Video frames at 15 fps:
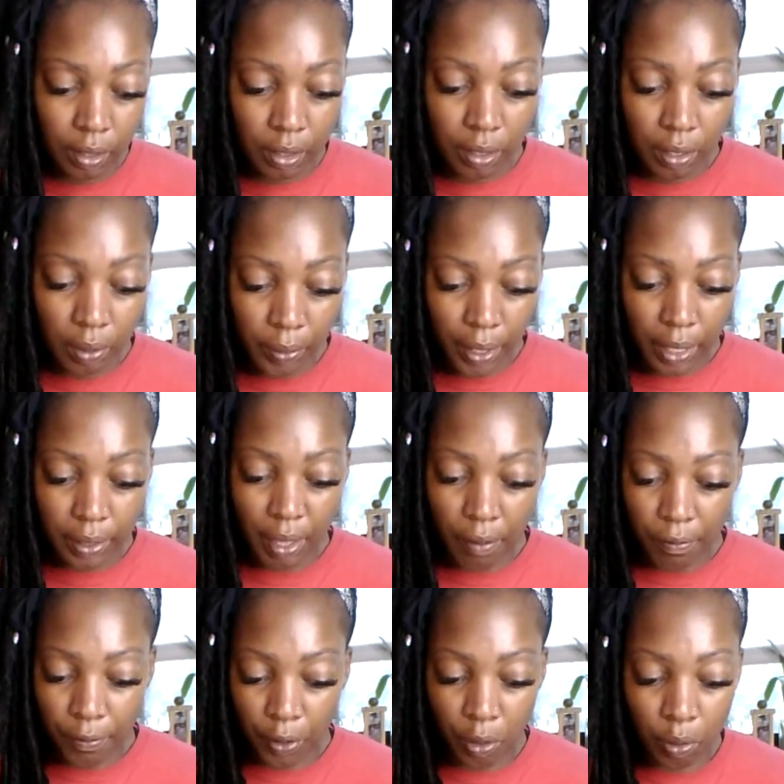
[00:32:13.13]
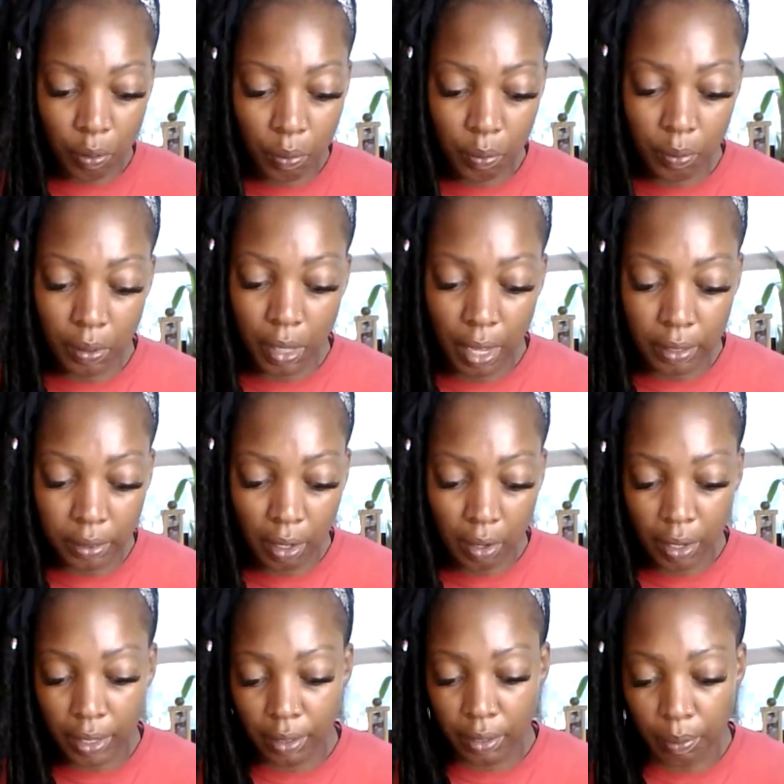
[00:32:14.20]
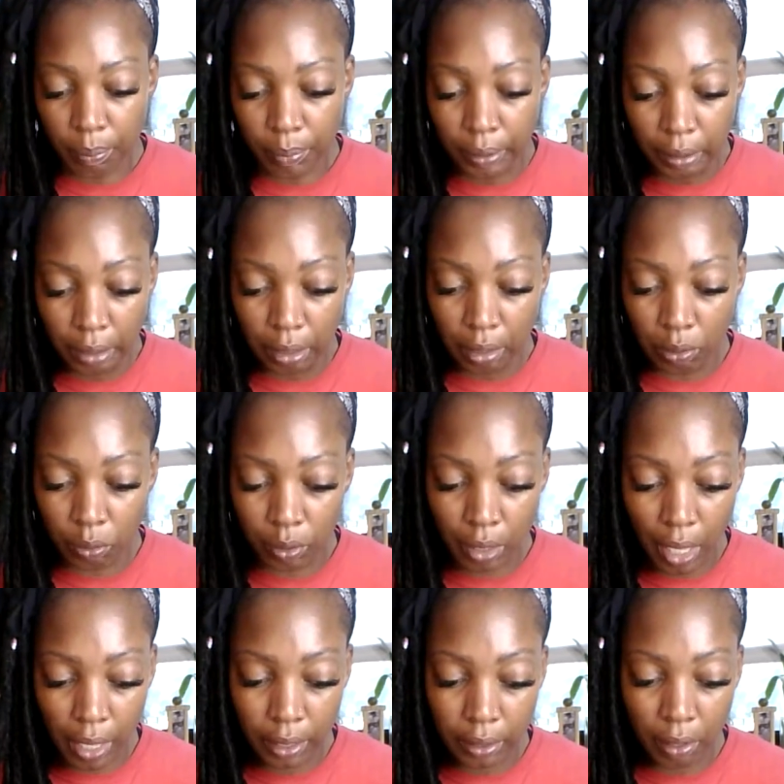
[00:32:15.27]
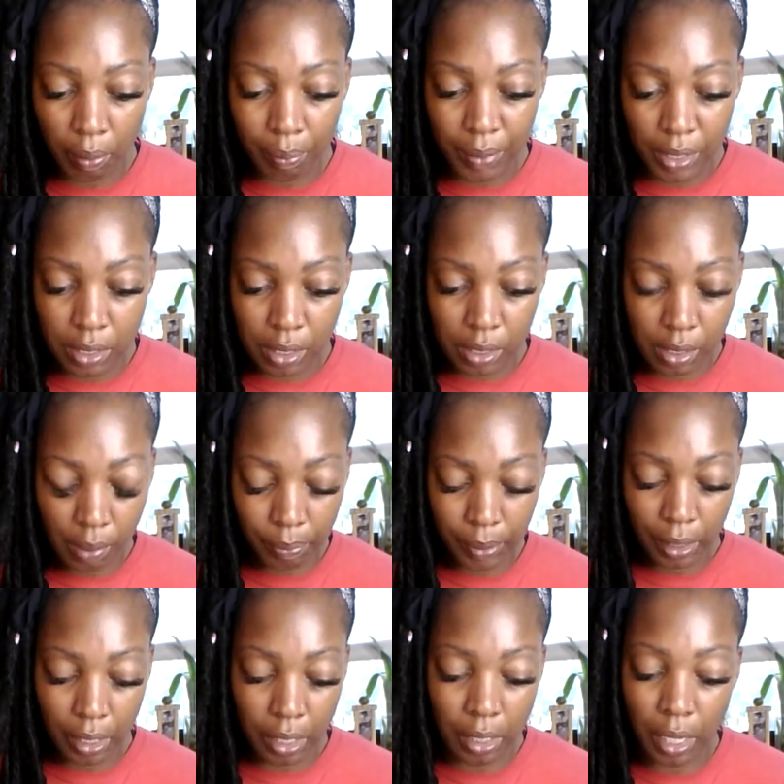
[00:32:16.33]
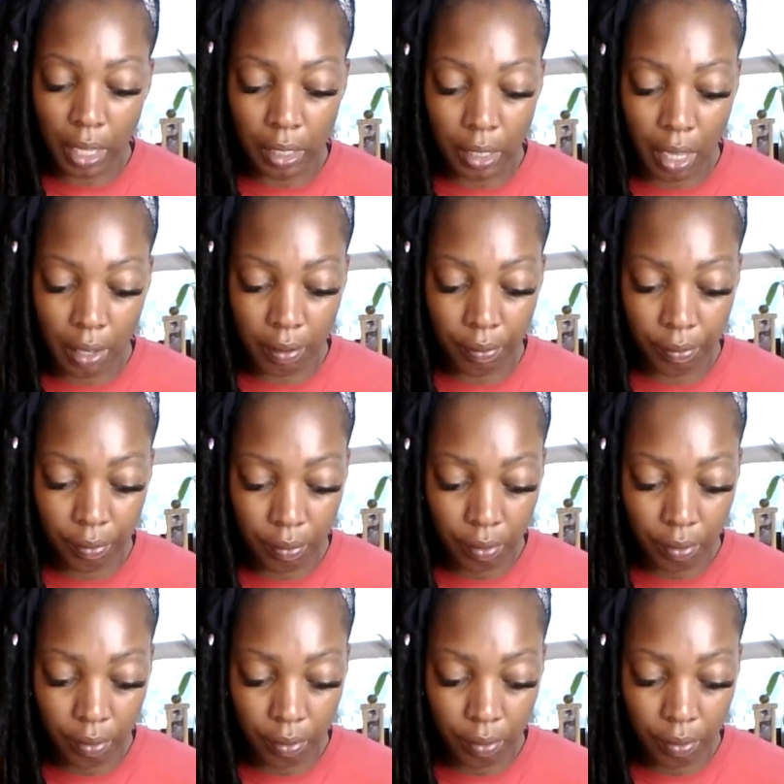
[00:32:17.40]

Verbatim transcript: Okay, they feel like they're incomplete or like they're missing something in their life.